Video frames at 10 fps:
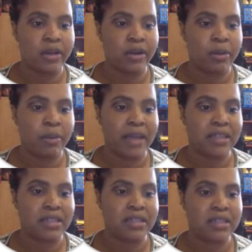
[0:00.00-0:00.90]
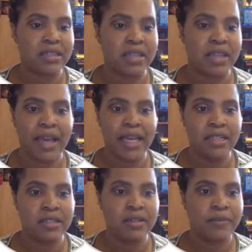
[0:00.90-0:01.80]
Go back to
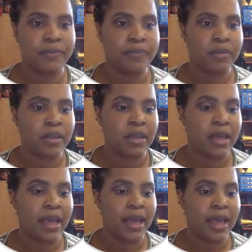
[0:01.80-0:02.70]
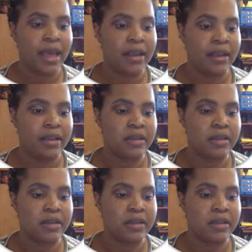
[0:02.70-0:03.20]
Stat, Edit,